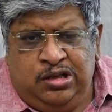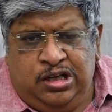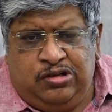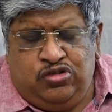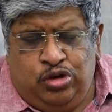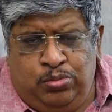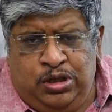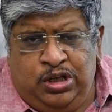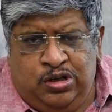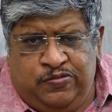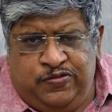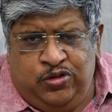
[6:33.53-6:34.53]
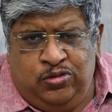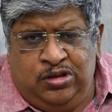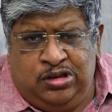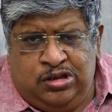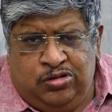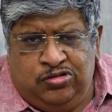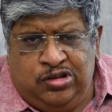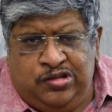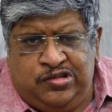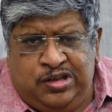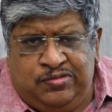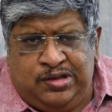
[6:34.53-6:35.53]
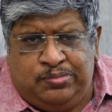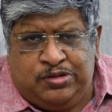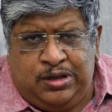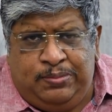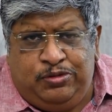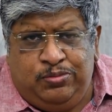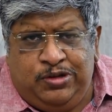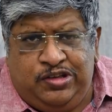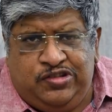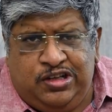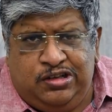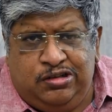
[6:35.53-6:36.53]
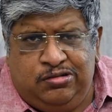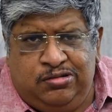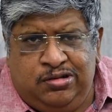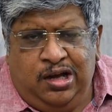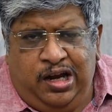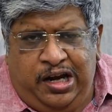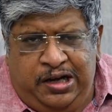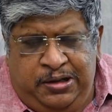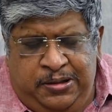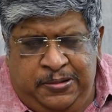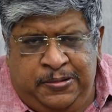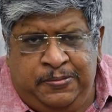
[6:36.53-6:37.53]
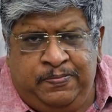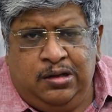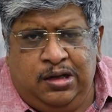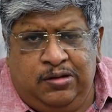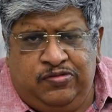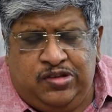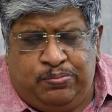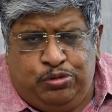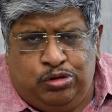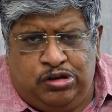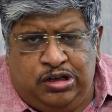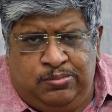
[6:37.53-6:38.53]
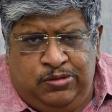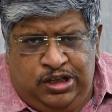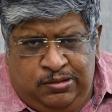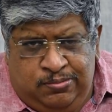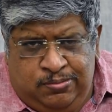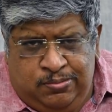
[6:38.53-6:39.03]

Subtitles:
that so many of you in thousands have subscribed to my channel and have supported me.